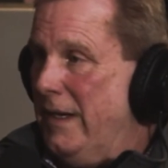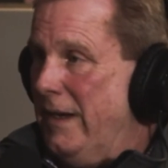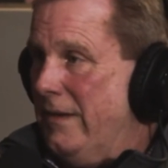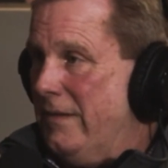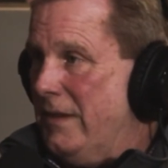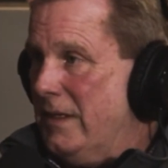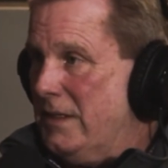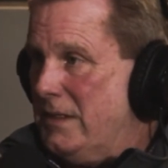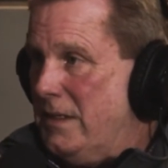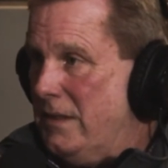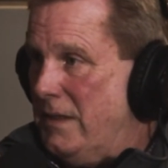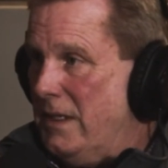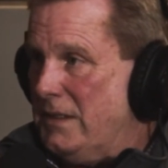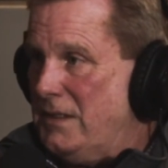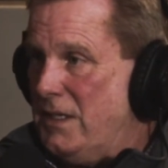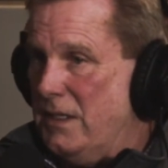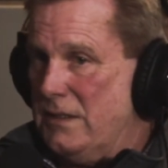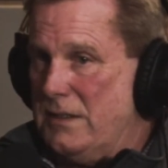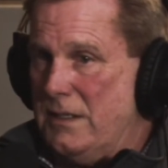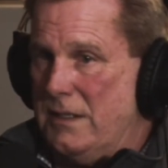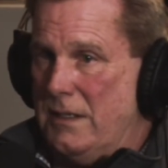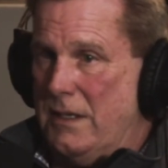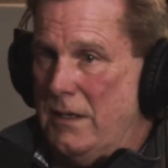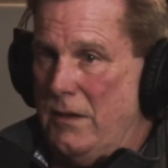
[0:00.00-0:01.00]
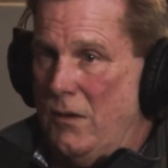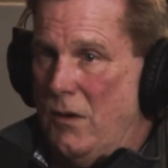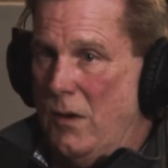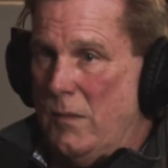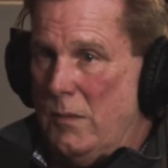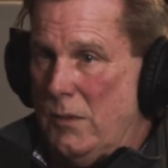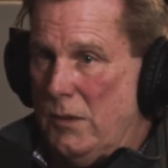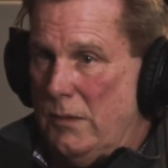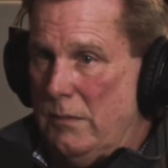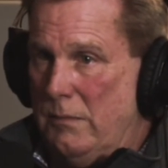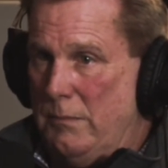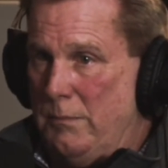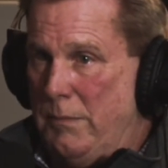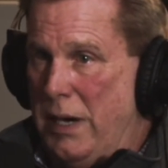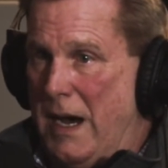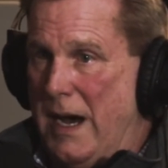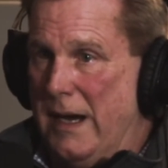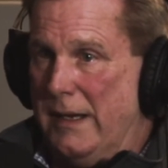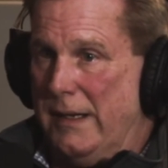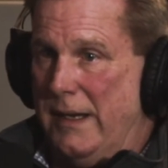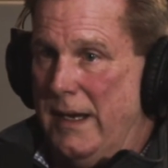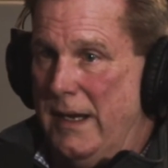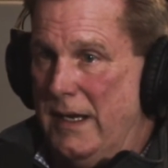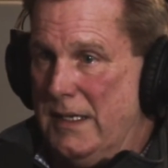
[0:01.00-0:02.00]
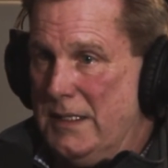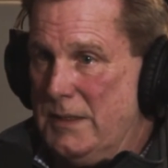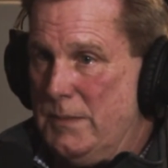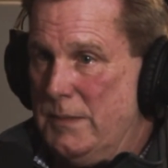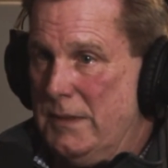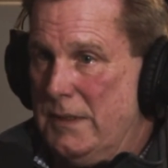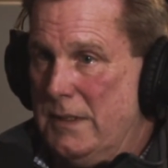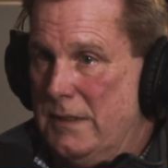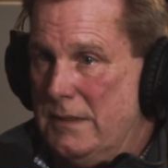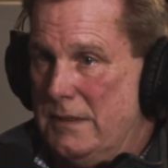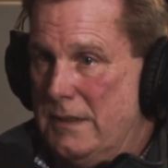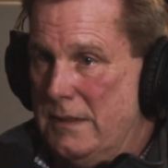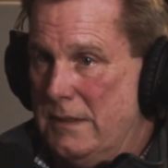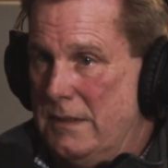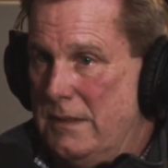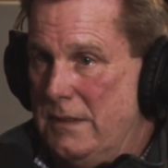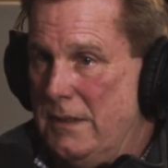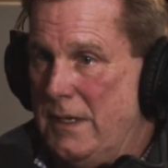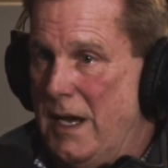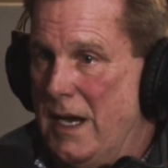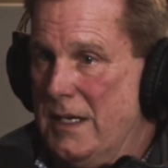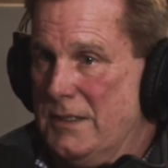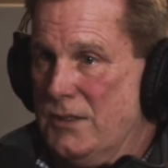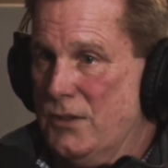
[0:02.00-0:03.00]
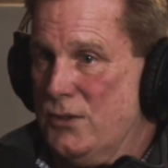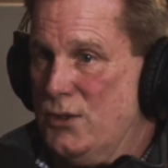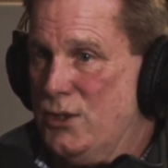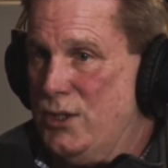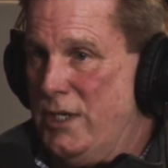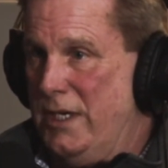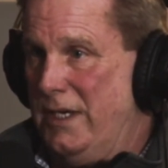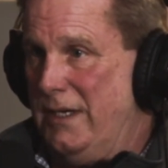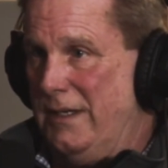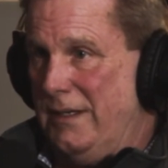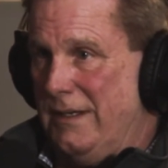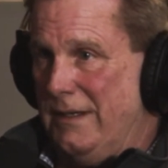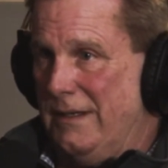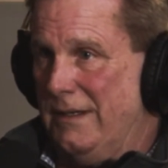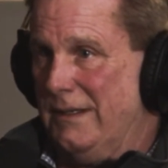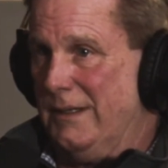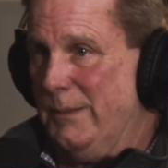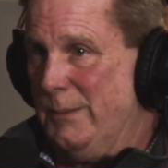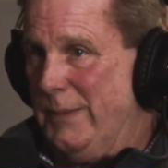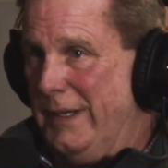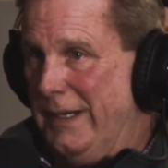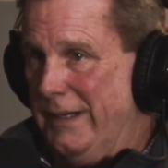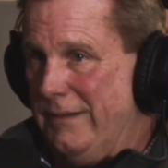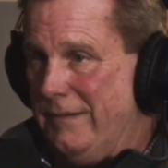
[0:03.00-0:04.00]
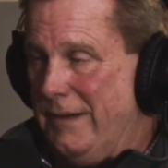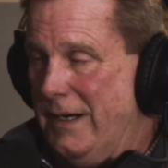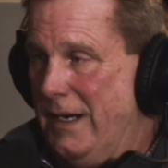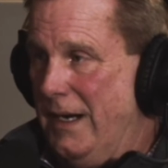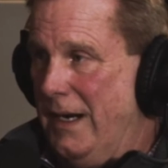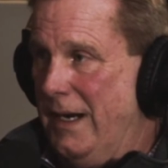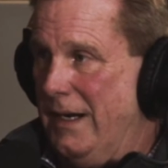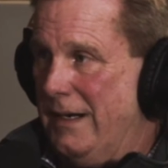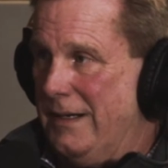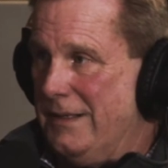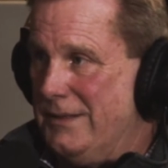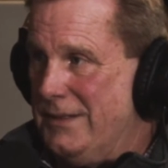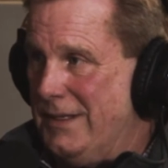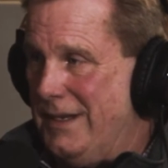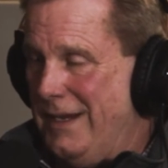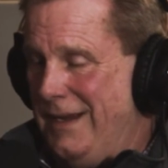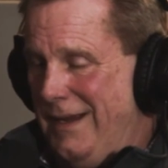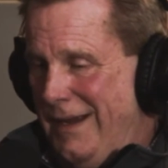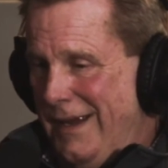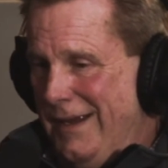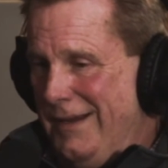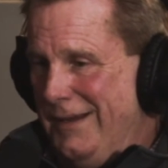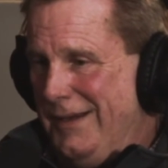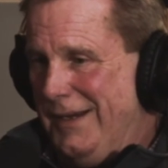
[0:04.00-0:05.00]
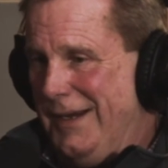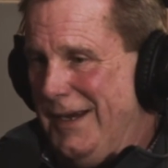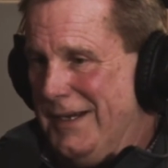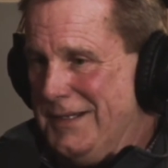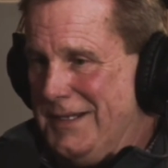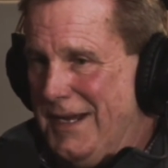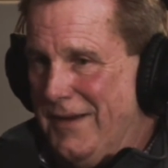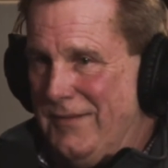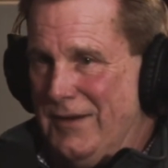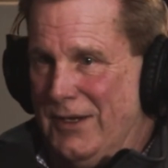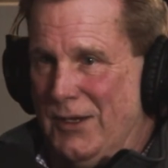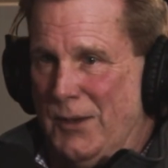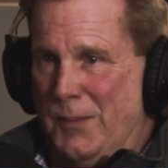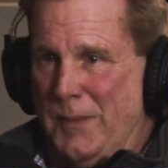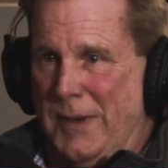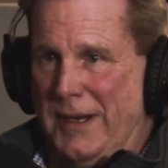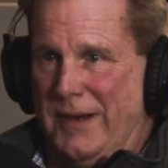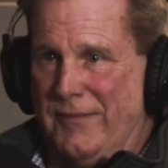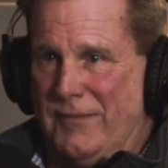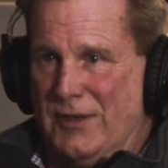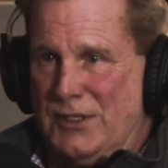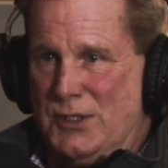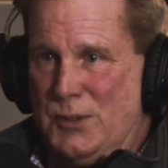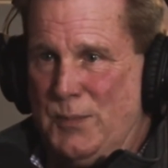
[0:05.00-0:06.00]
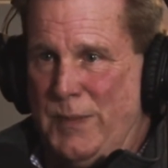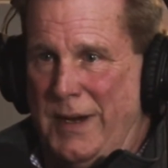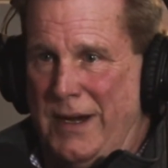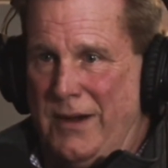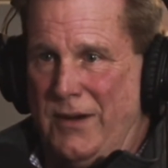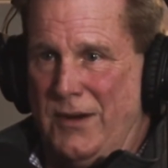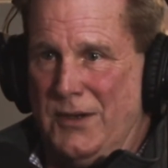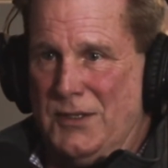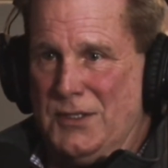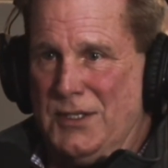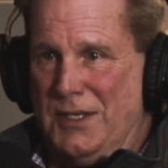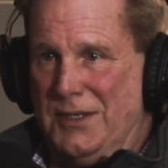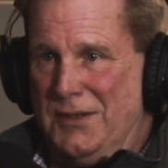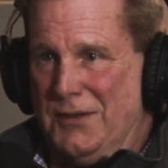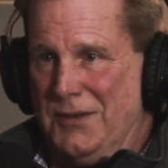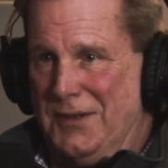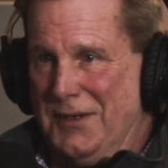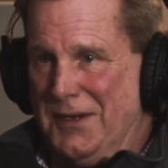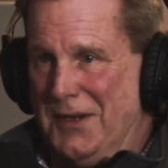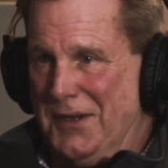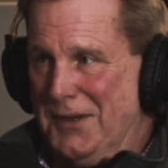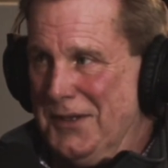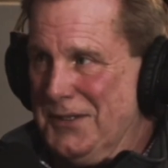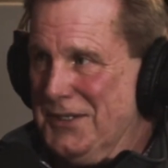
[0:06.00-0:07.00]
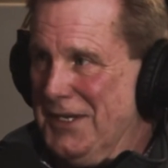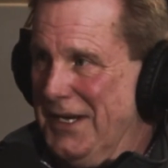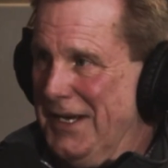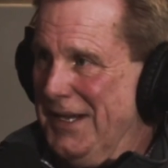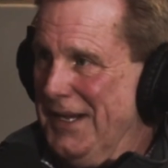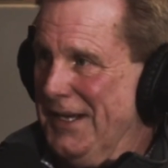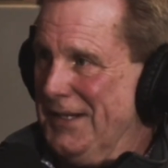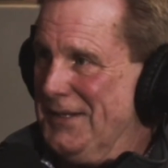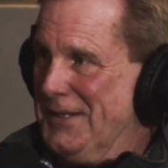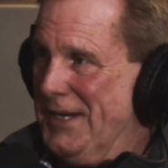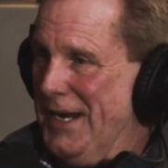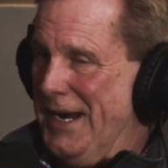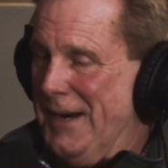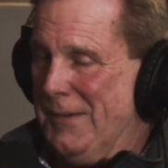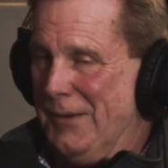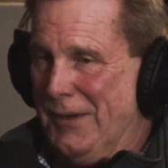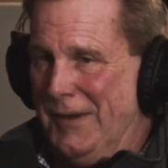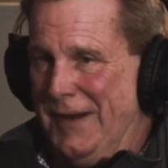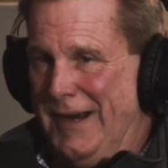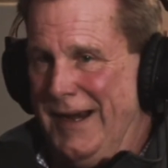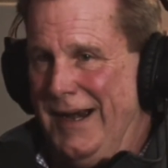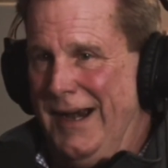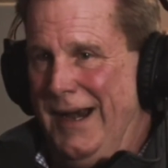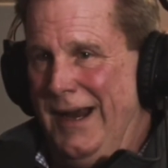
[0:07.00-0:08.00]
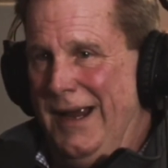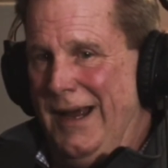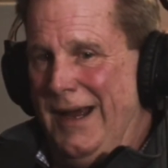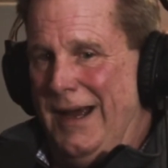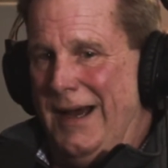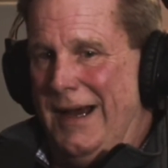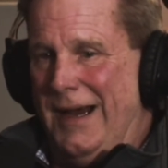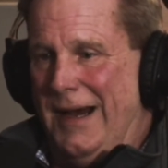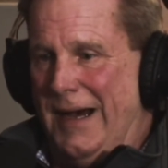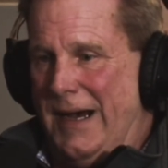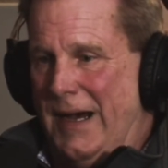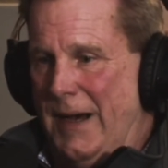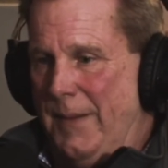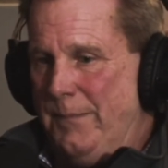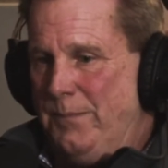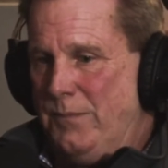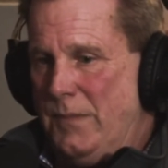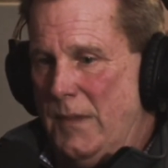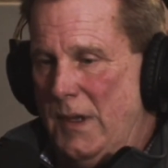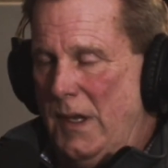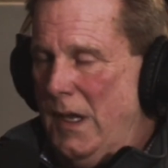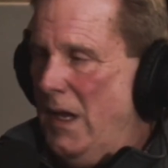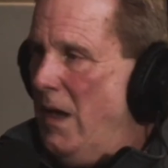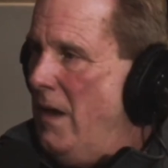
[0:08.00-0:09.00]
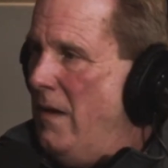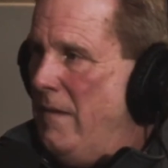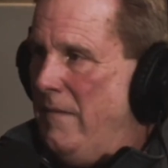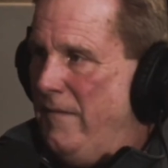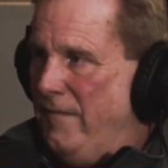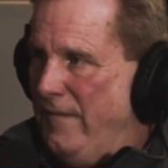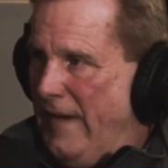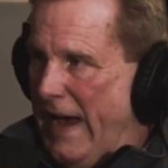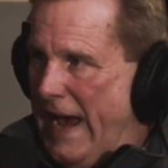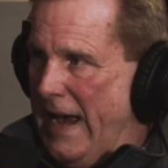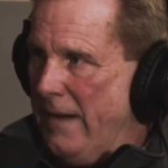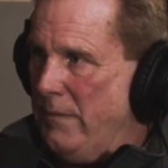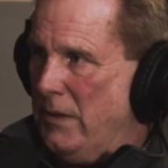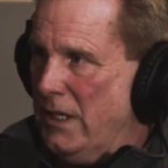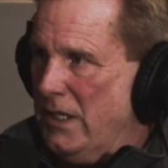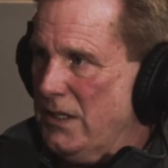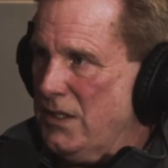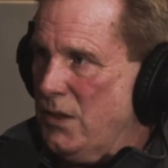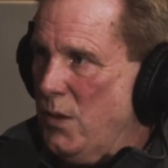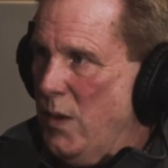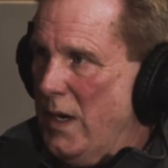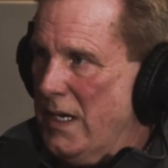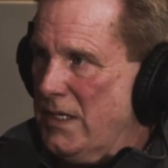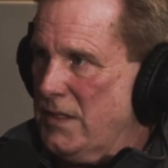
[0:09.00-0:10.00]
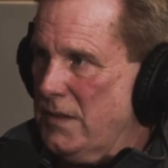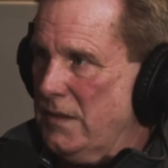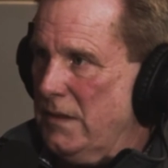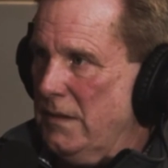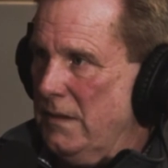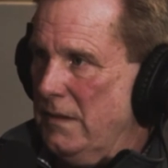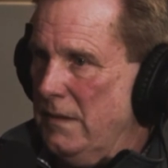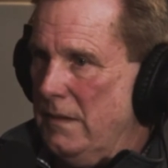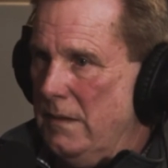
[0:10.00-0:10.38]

This isn't a normal podcast because you guys are cheating a little bit, right? Because you guys have a little bit of experience sitting on the other side of that table there. Fabulous question.